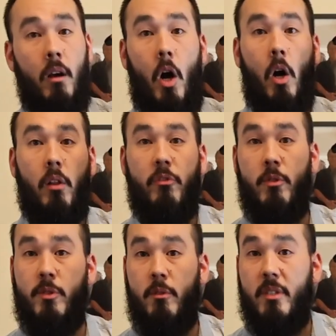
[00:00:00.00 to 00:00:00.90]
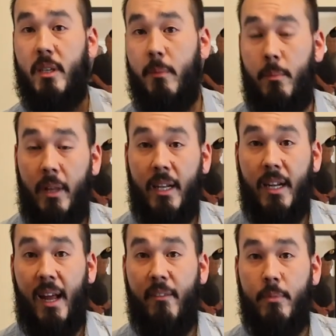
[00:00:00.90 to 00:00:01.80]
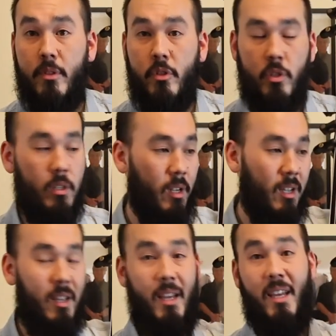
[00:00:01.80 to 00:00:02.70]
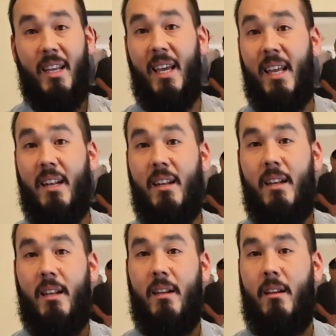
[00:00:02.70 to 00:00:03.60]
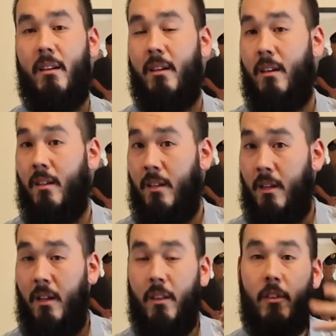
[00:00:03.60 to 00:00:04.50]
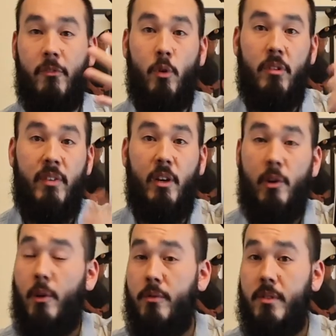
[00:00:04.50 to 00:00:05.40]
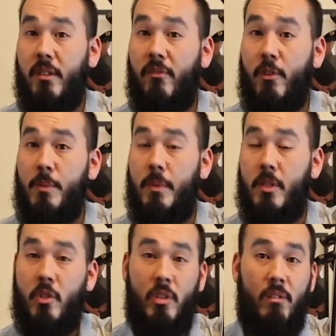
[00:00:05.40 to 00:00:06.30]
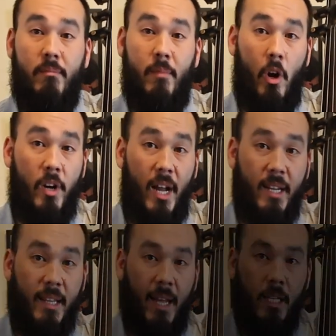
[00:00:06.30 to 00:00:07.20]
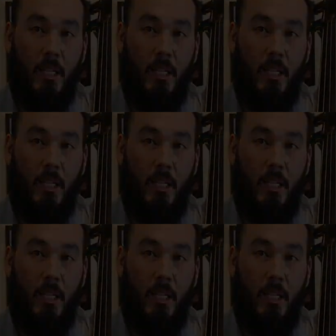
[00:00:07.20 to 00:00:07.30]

All of those notes can be played in half position. And again, the fourth finger notes in first position are not in that